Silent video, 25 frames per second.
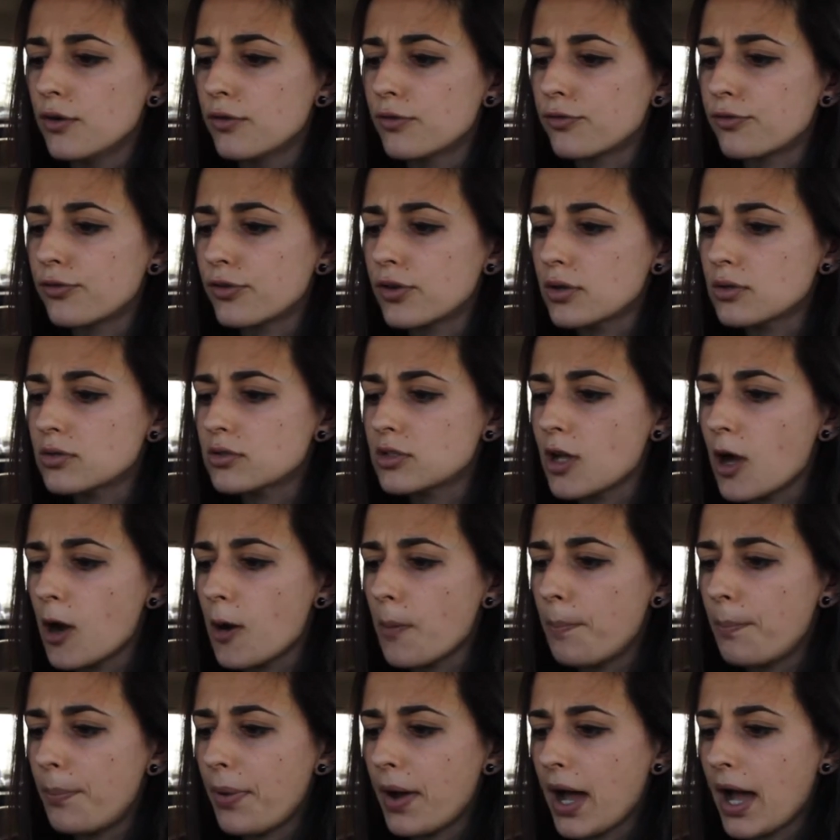
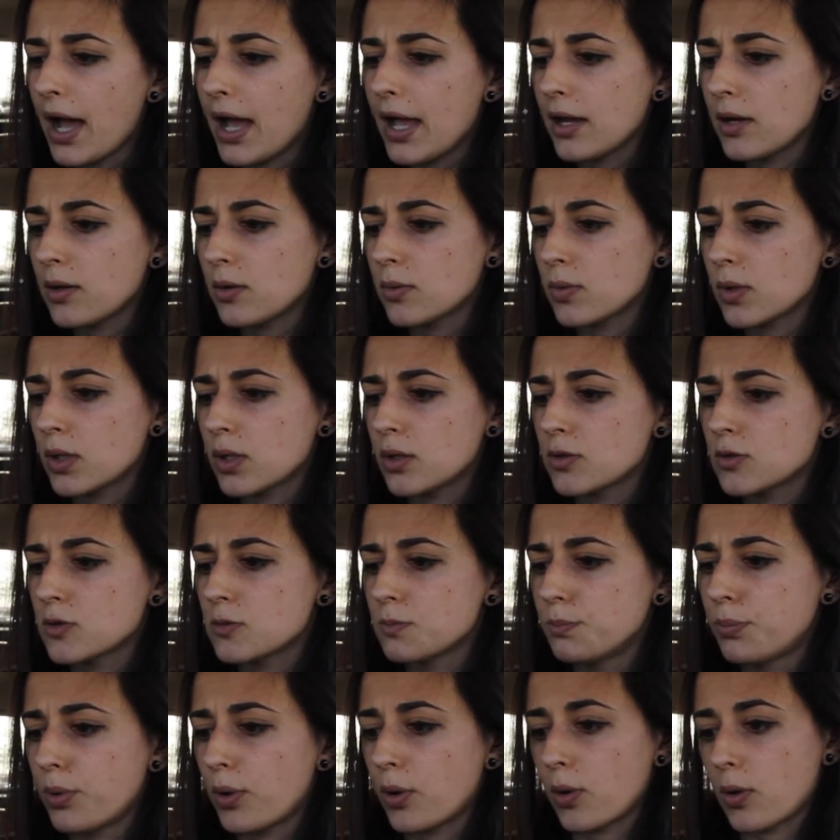
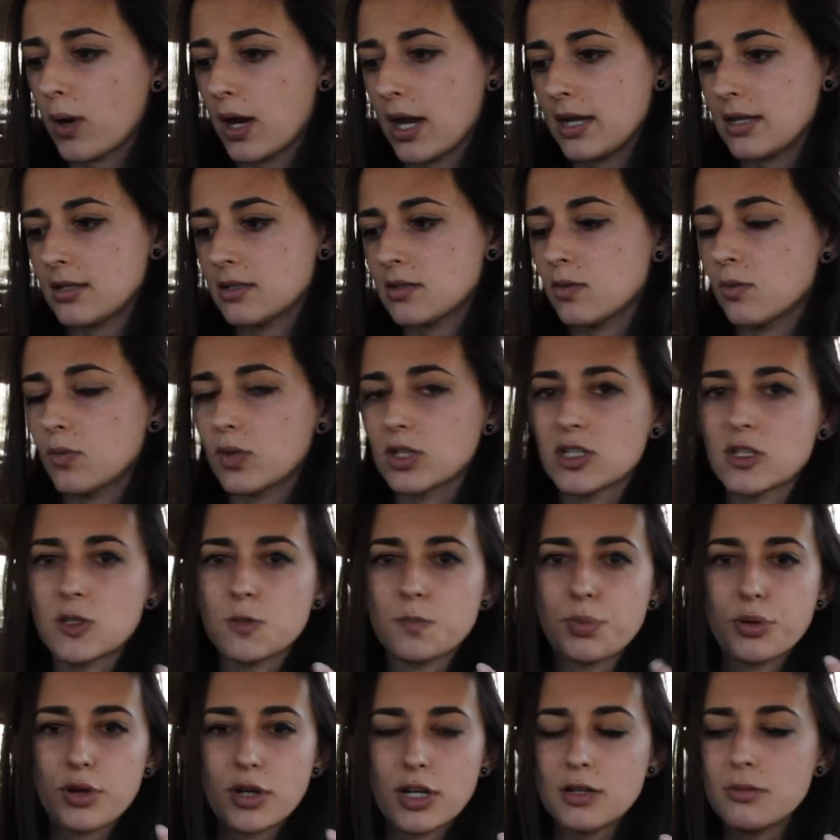fructopyrose borate, which
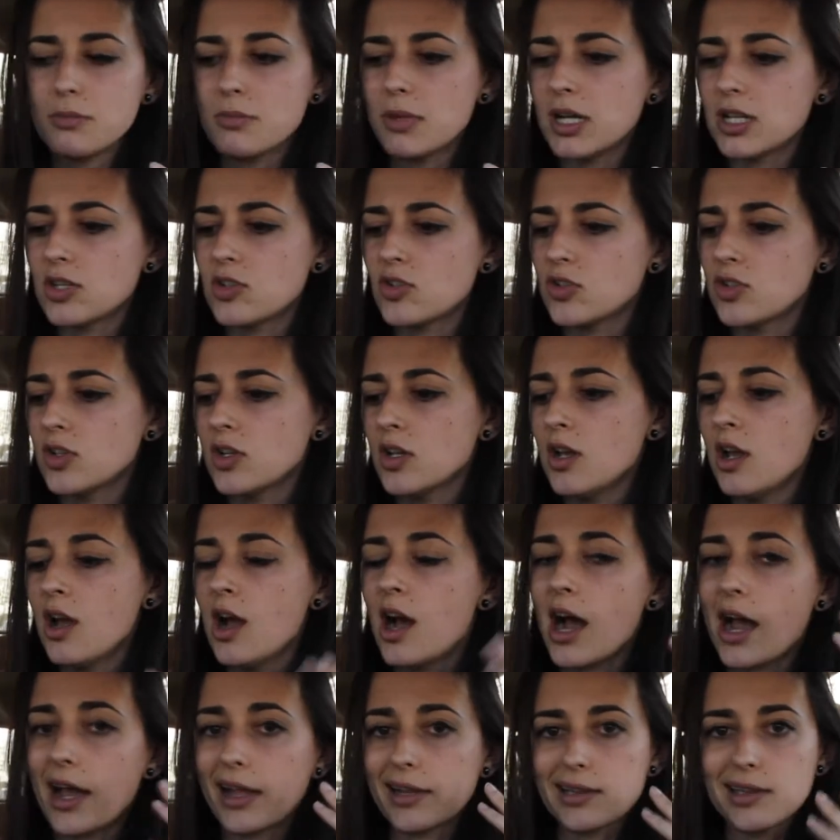is pretty much,
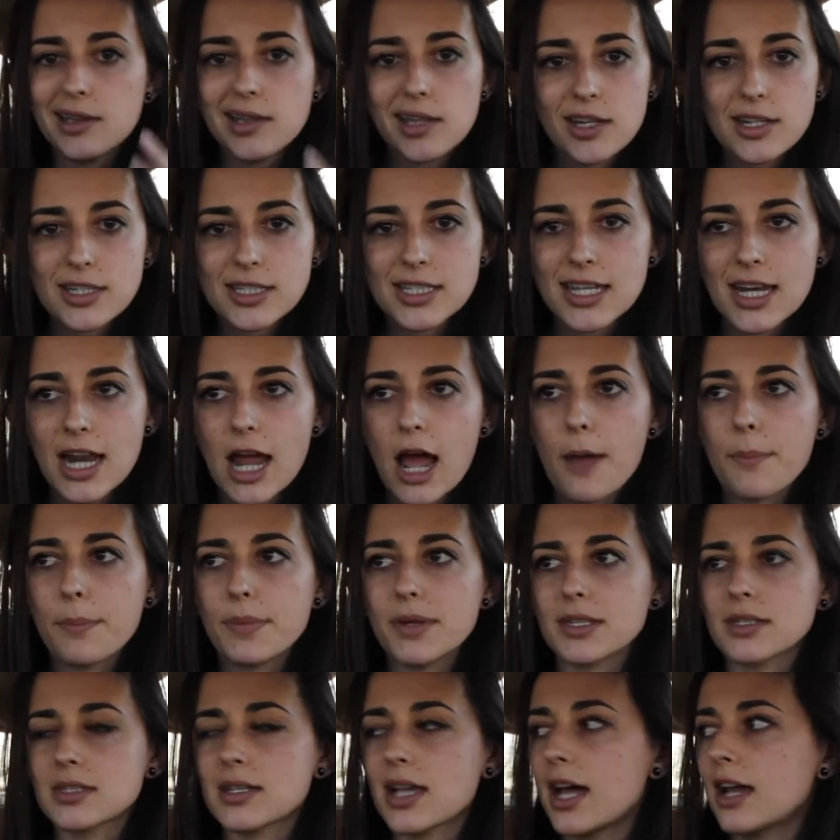I looked it
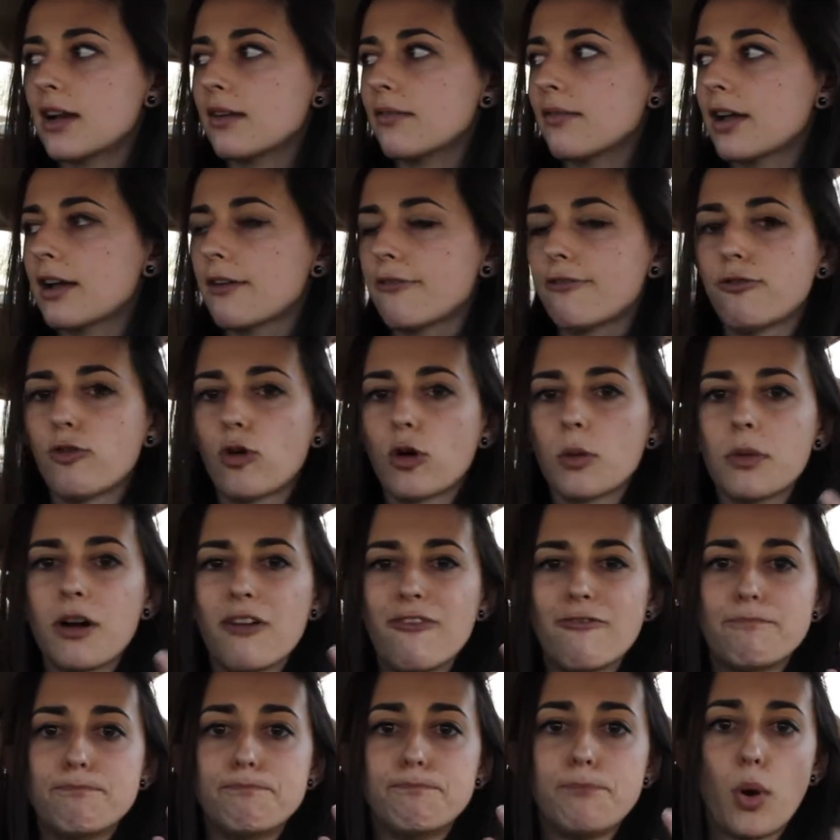up, is kind of like a form
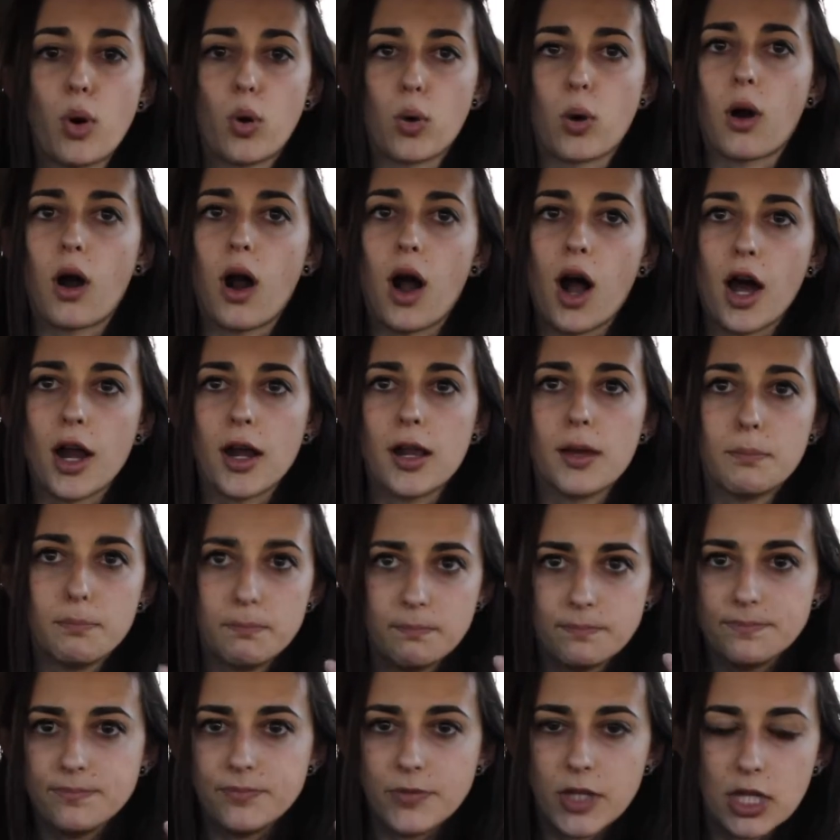of boron.
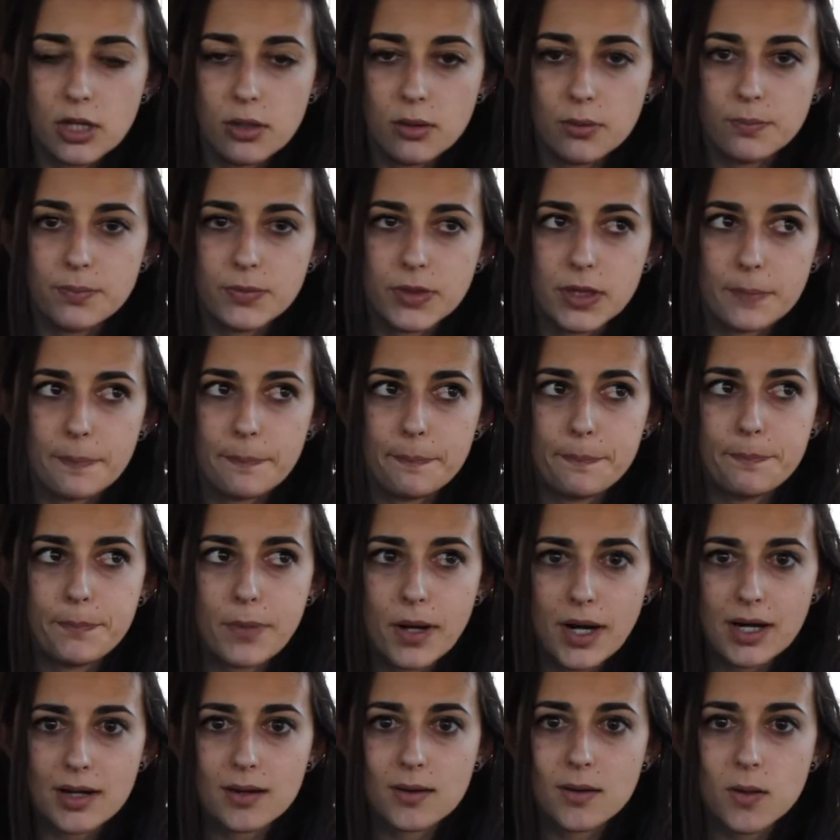You know, the
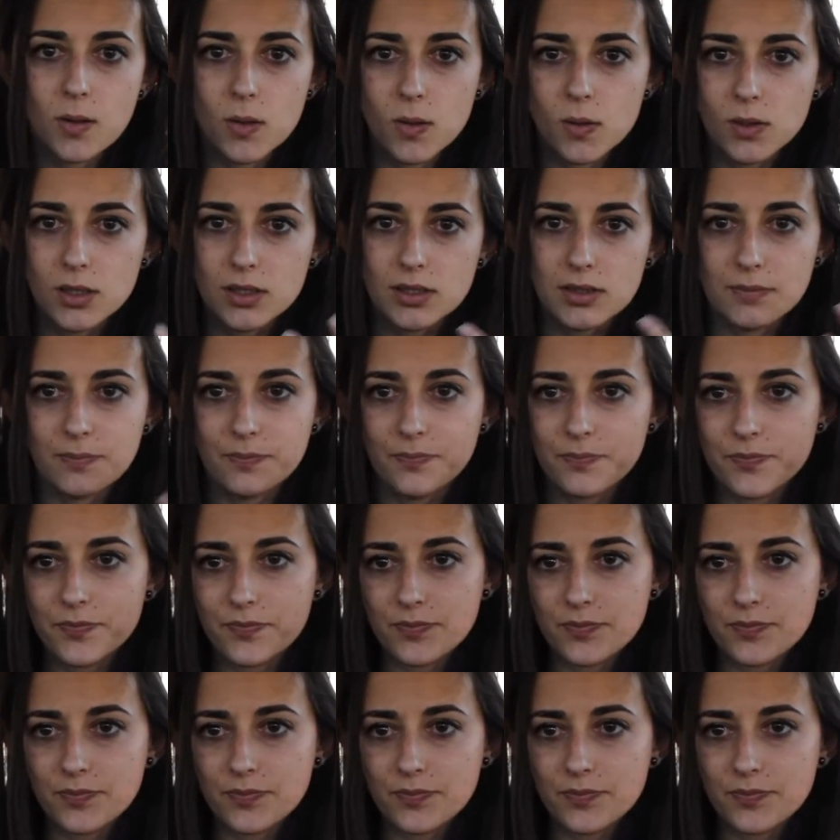particle and